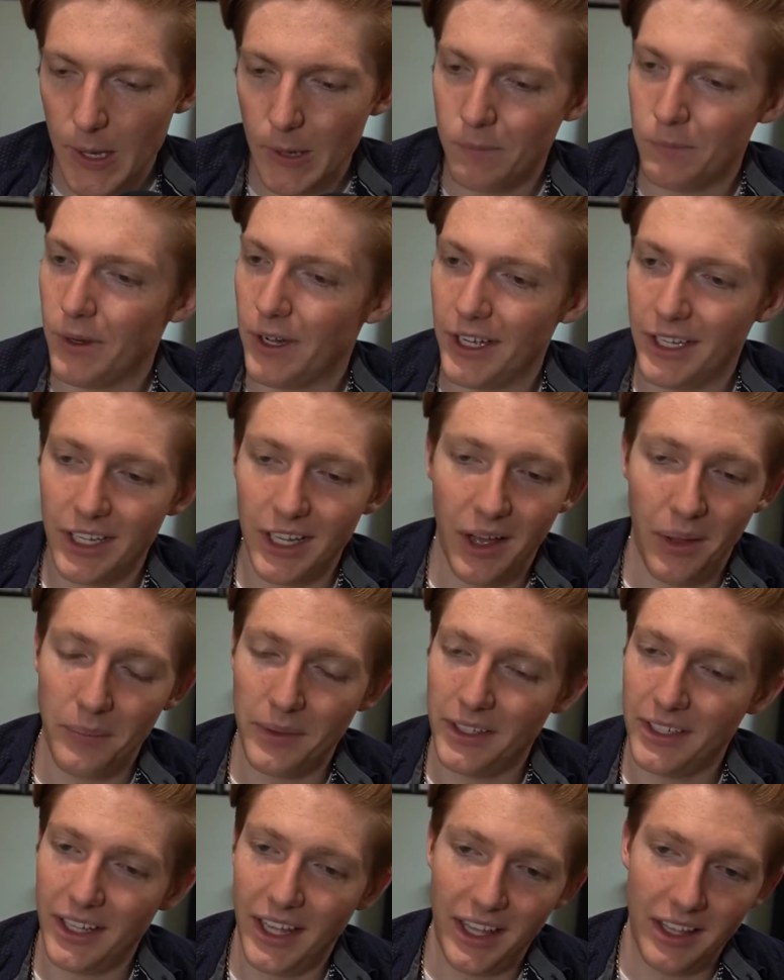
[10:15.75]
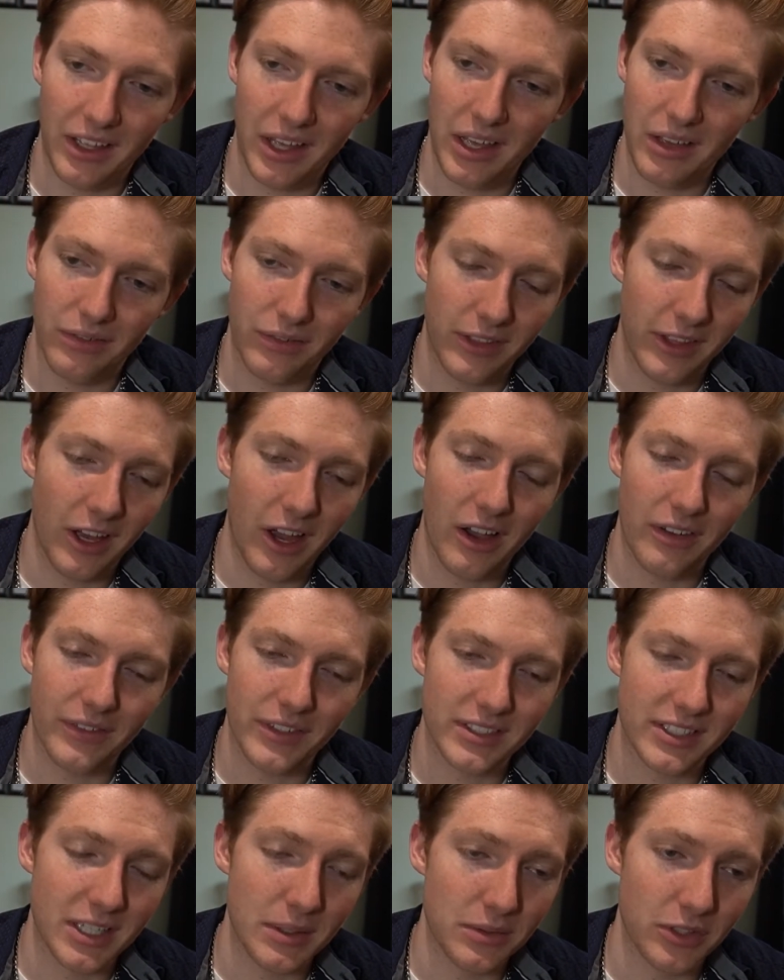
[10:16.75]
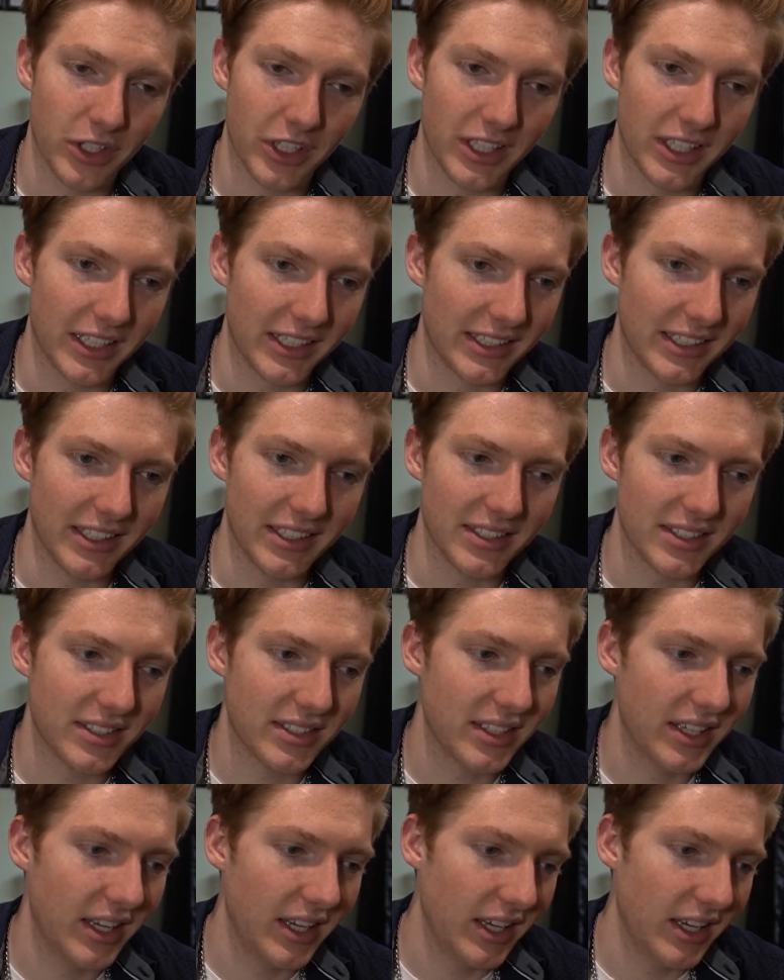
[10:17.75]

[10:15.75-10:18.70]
But, I mean, if the offense keeps looking like this,